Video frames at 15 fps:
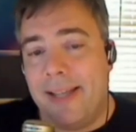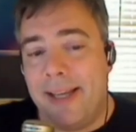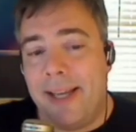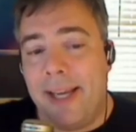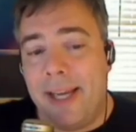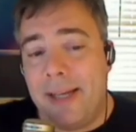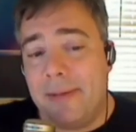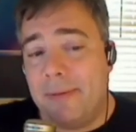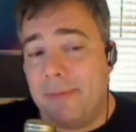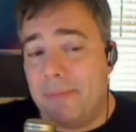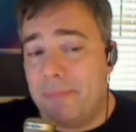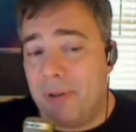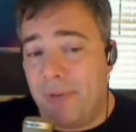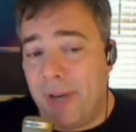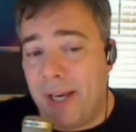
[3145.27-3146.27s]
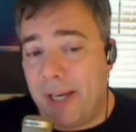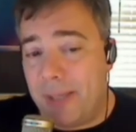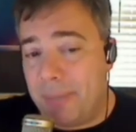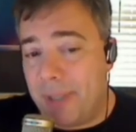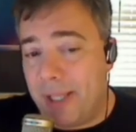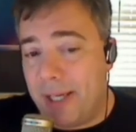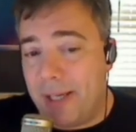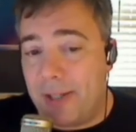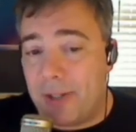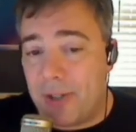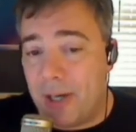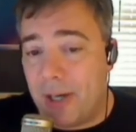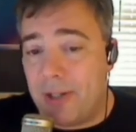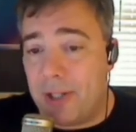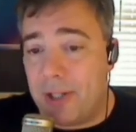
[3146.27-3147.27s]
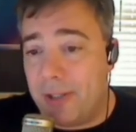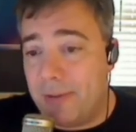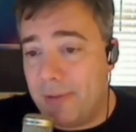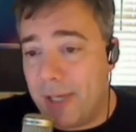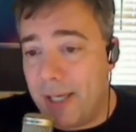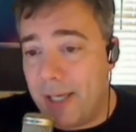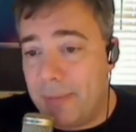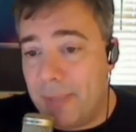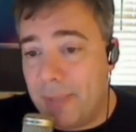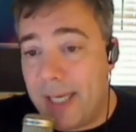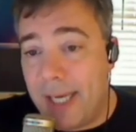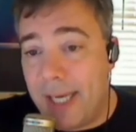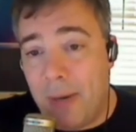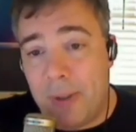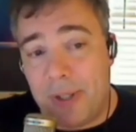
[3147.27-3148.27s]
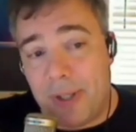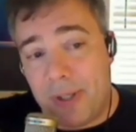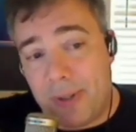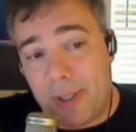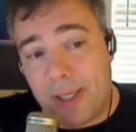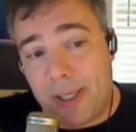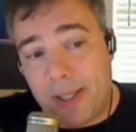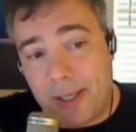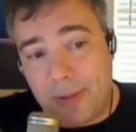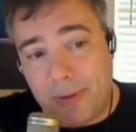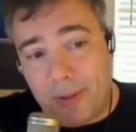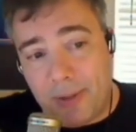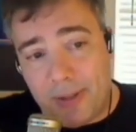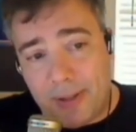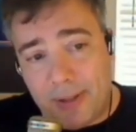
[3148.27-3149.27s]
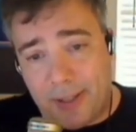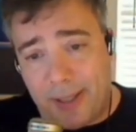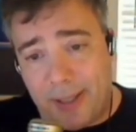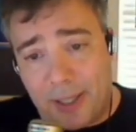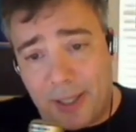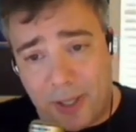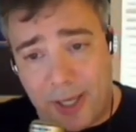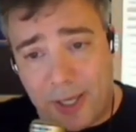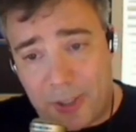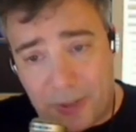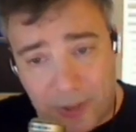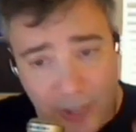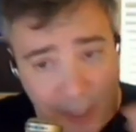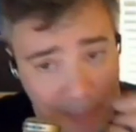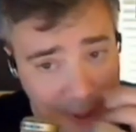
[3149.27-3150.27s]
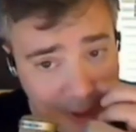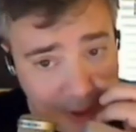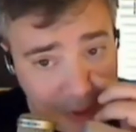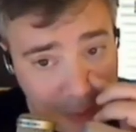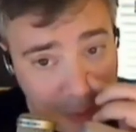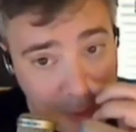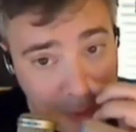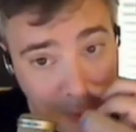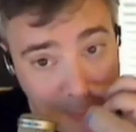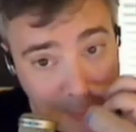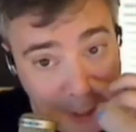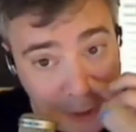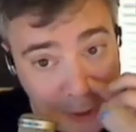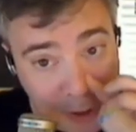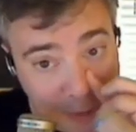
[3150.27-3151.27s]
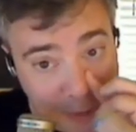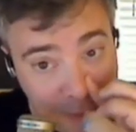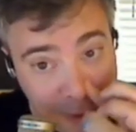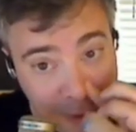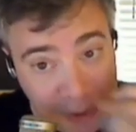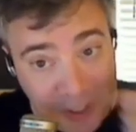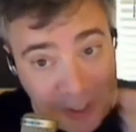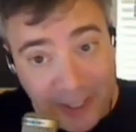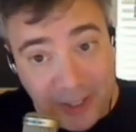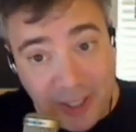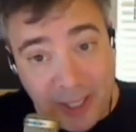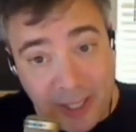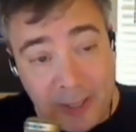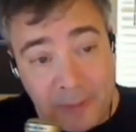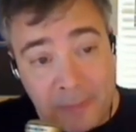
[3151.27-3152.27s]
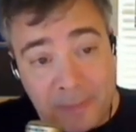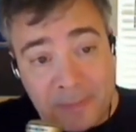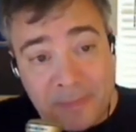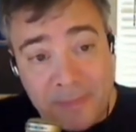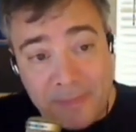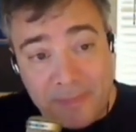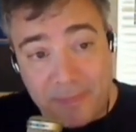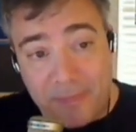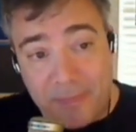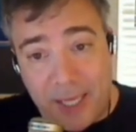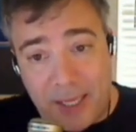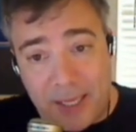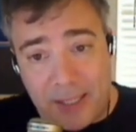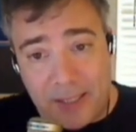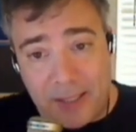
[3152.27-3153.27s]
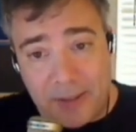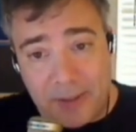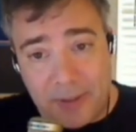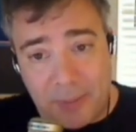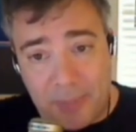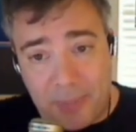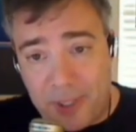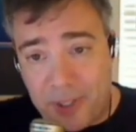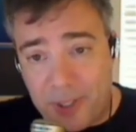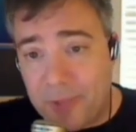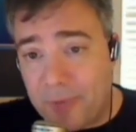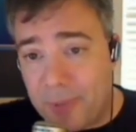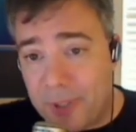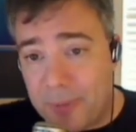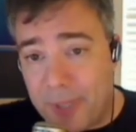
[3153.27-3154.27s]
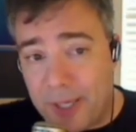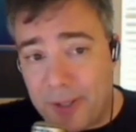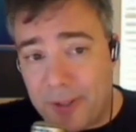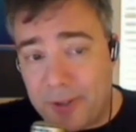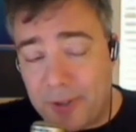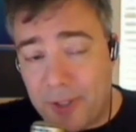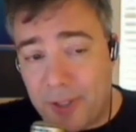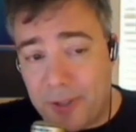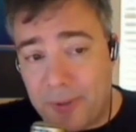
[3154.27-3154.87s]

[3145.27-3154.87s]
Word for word: They can't prevent it, but they can discourage it, right? And now what they're doing, I think, the, next logical step here is when Microsoft goes and they sell uh, some PCs from these makers.